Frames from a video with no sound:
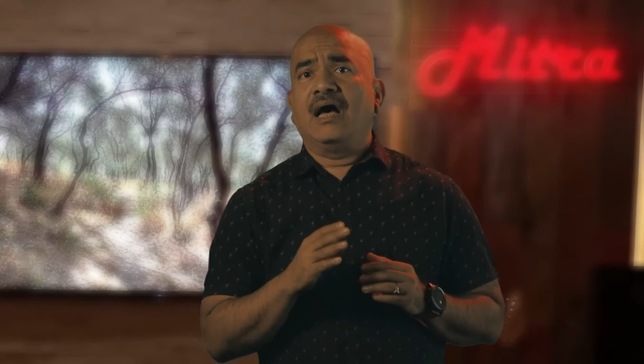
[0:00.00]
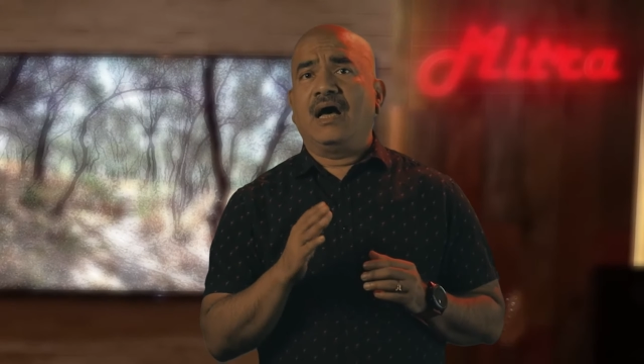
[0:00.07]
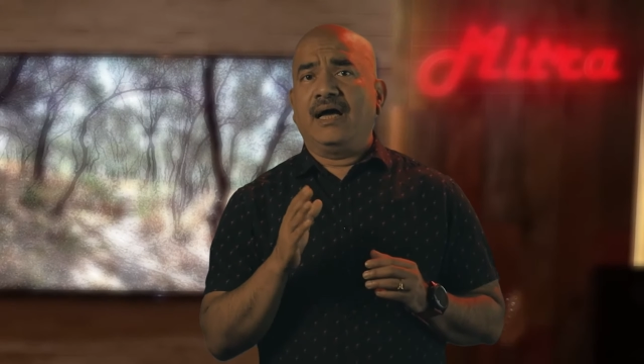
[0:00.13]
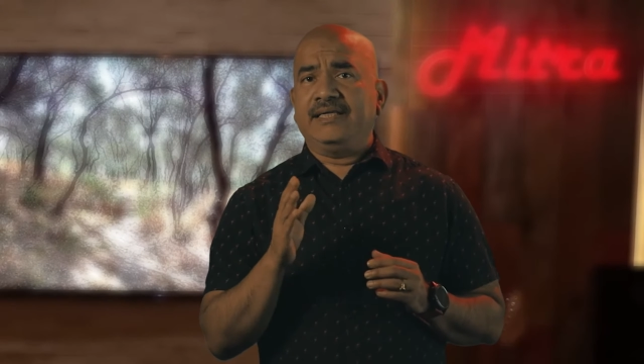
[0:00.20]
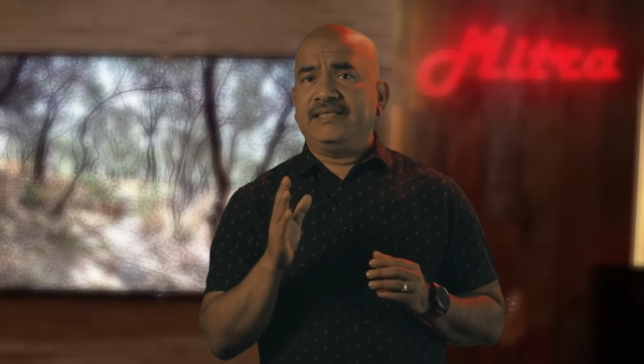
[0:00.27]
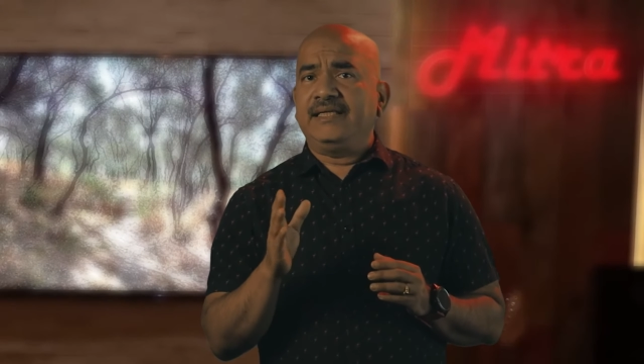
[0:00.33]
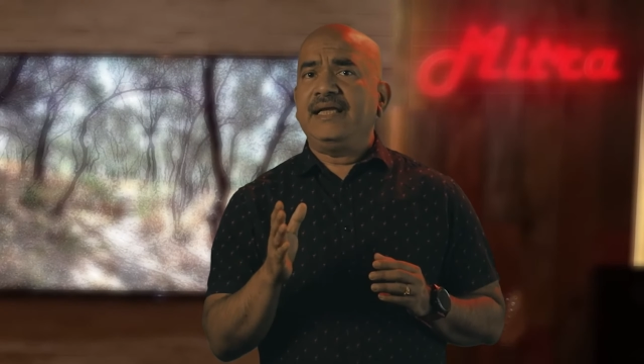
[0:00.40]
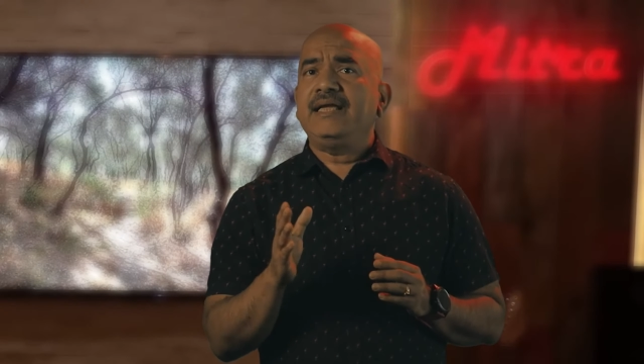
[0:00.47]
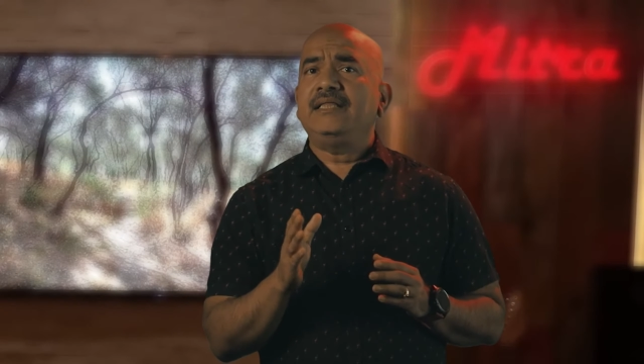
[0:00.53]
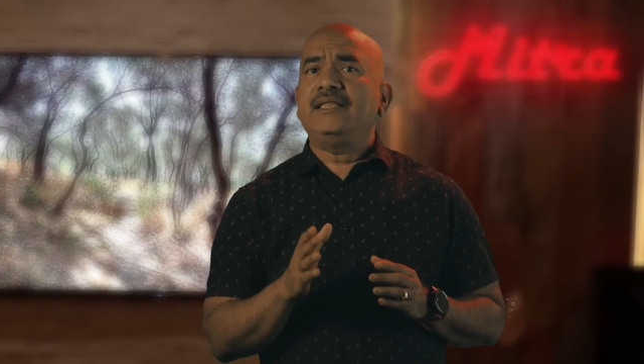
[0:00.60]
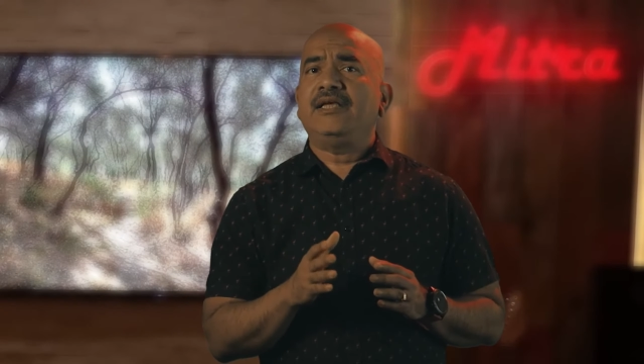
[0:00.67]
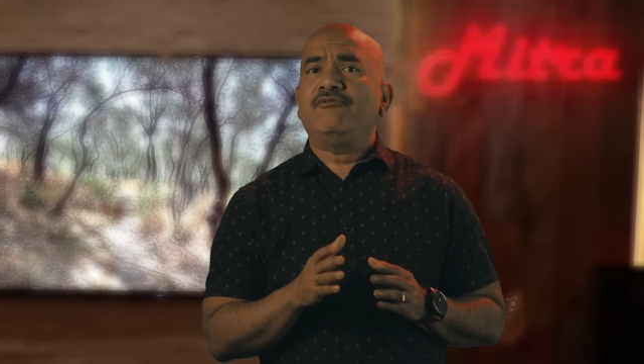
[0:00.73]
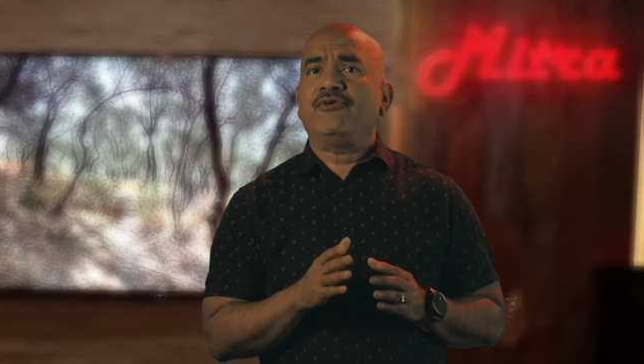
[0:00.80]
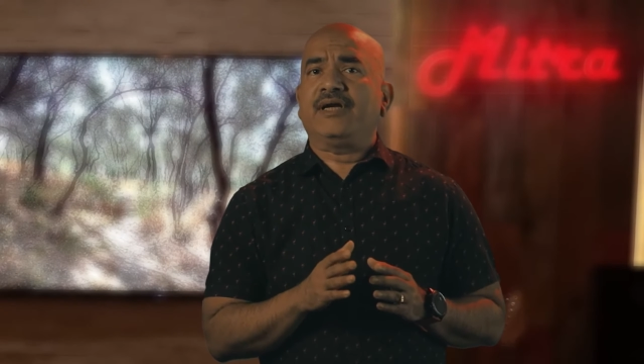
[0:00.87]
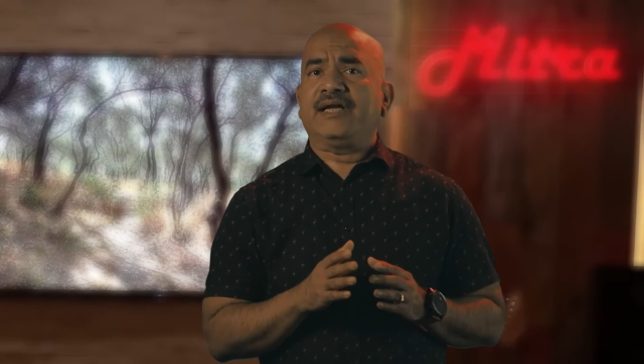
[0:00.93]
I think
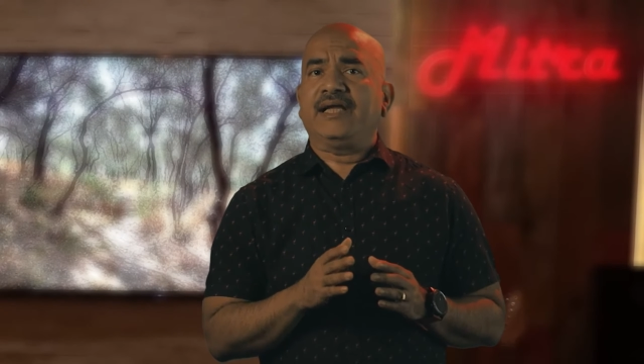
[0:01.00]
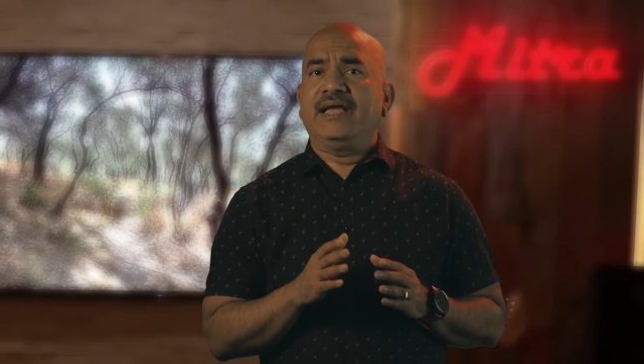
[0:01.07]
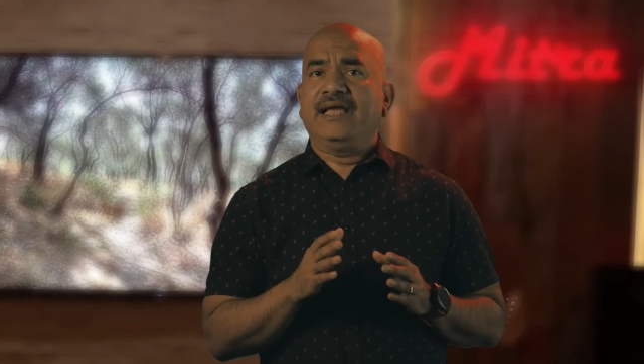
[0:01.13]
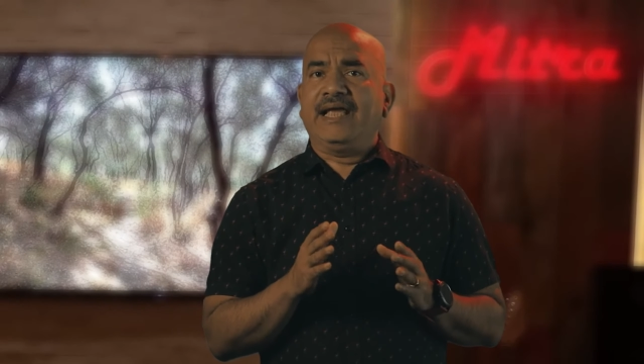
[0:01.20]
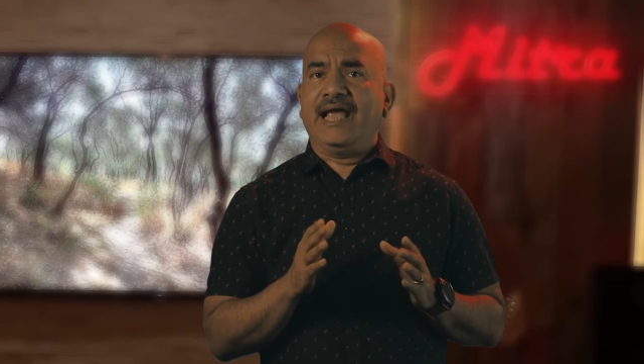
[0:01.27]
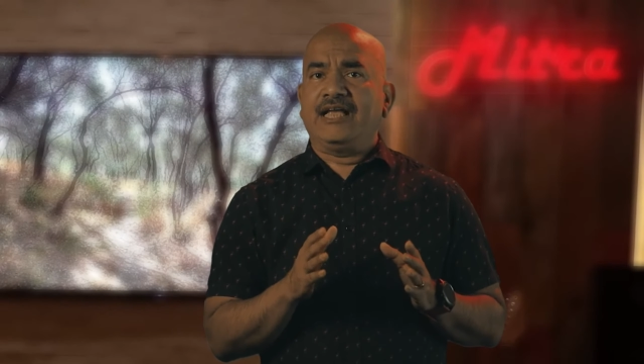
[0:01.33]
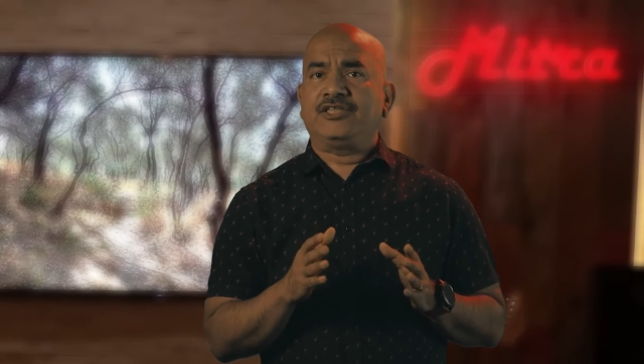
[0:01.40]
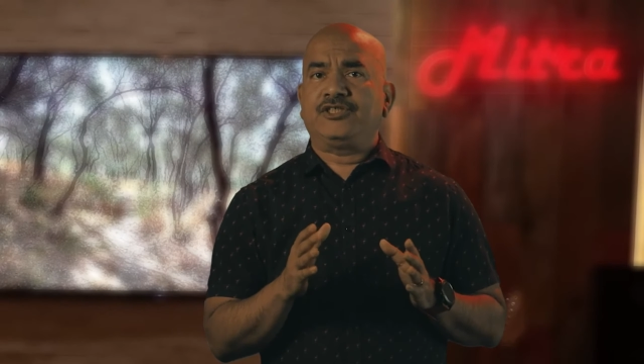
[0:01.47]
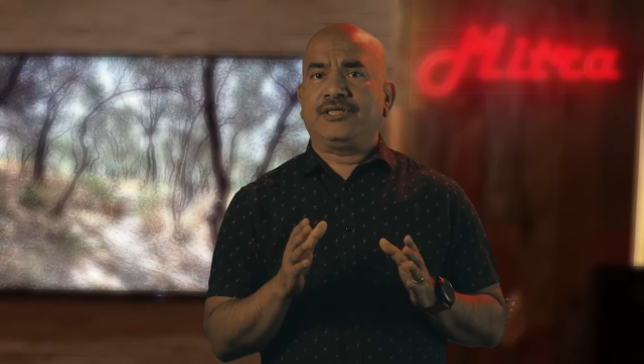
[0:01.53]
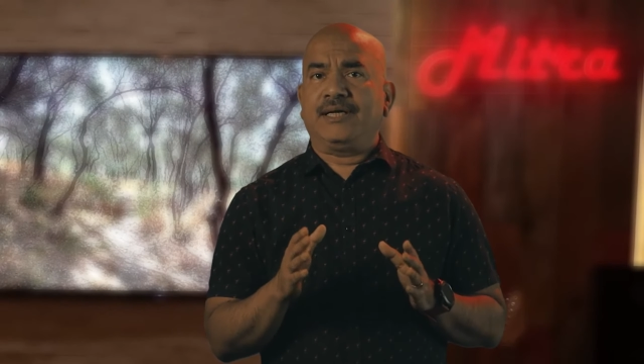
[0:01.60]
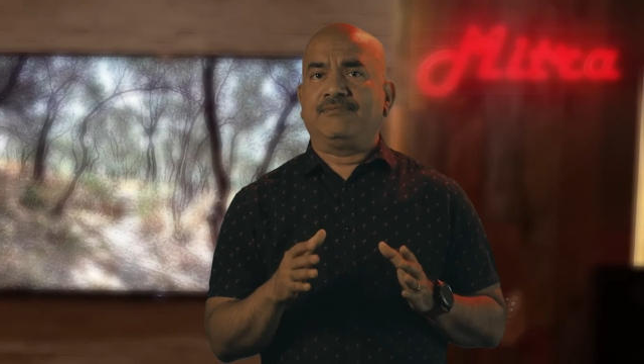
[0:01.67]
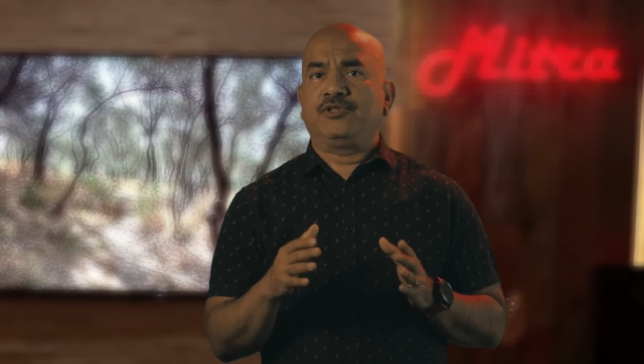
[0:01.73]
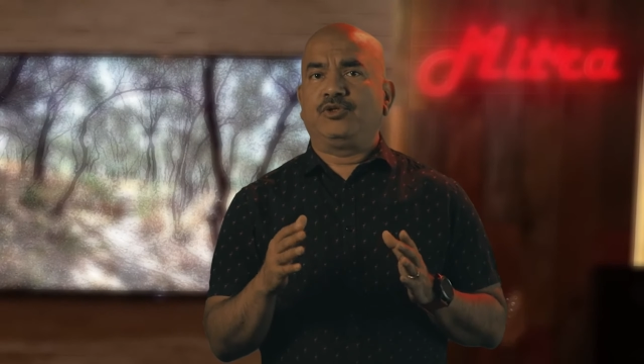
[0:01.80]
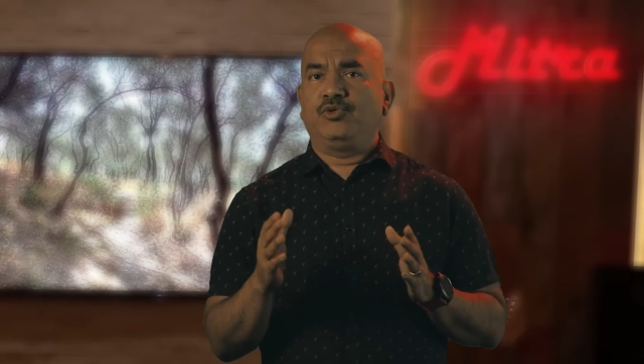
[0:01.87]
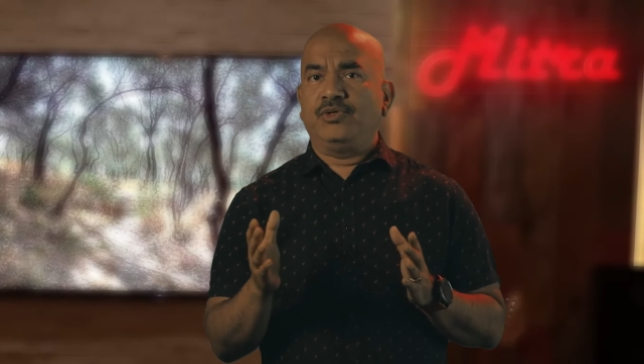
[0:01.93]
they were
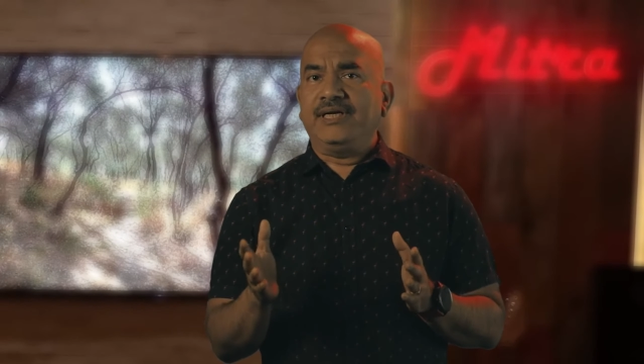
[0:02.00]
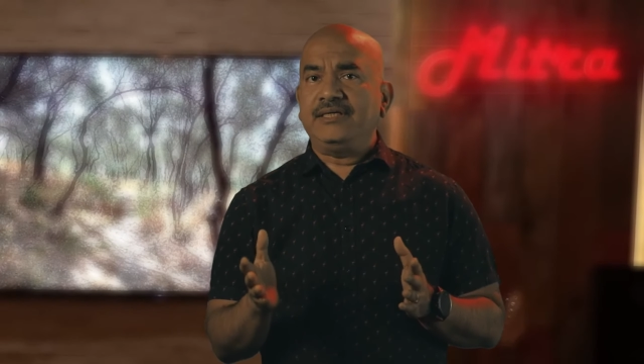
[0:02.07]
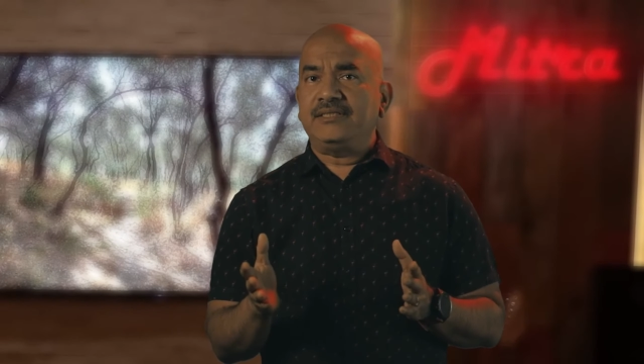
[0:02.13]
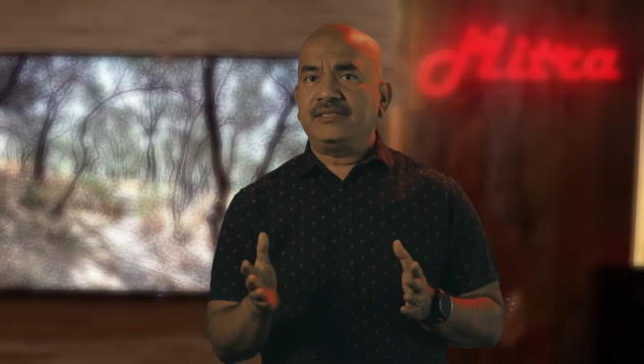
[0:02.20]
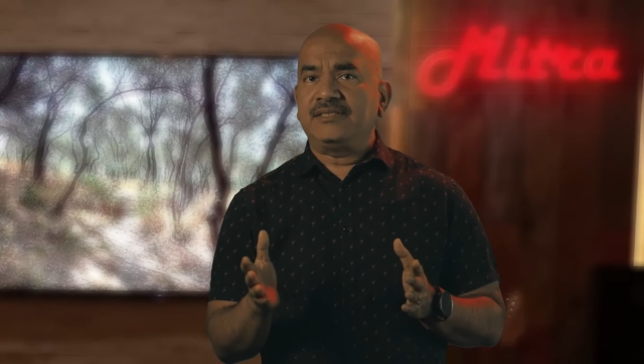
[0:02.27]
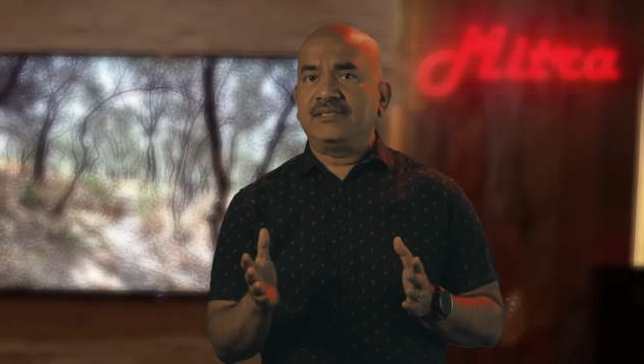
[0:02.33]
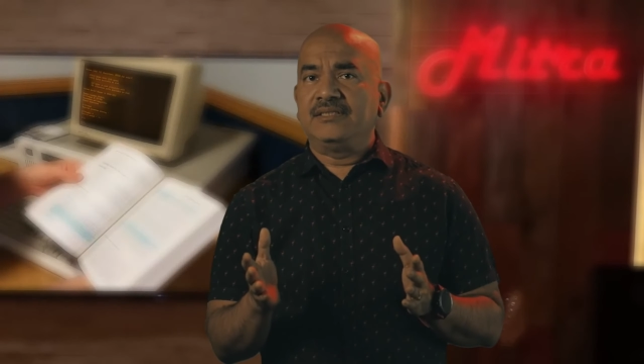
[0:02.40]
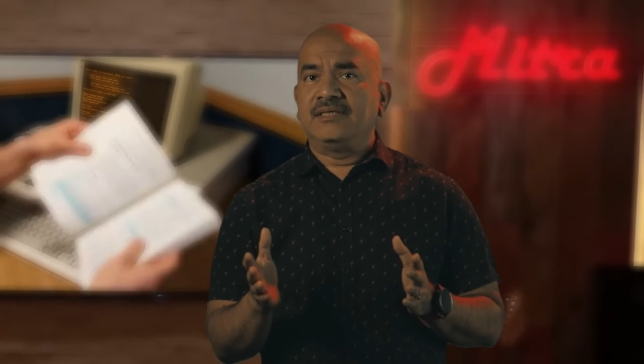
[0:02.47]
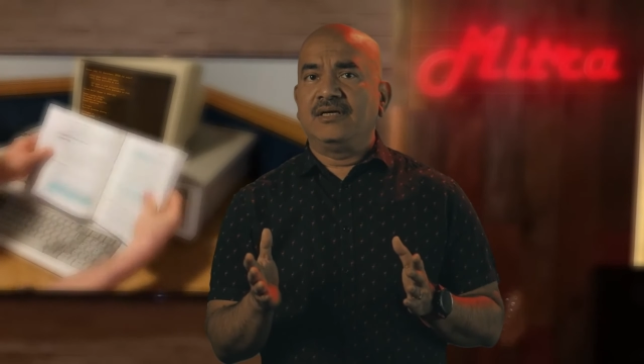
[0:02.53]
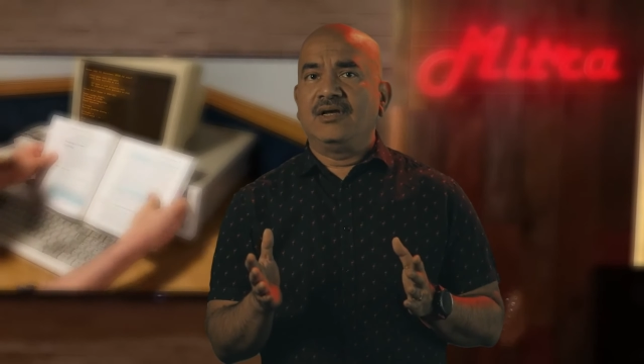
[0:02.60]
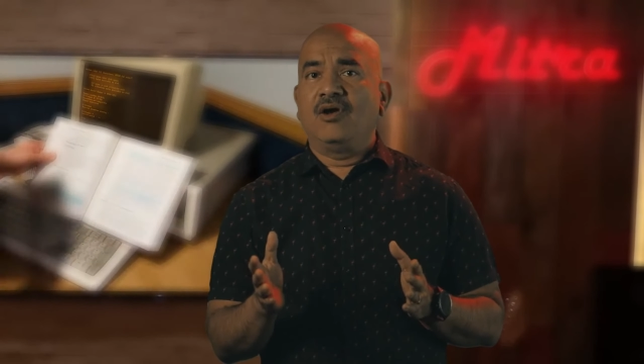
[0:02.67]
cash-strapped students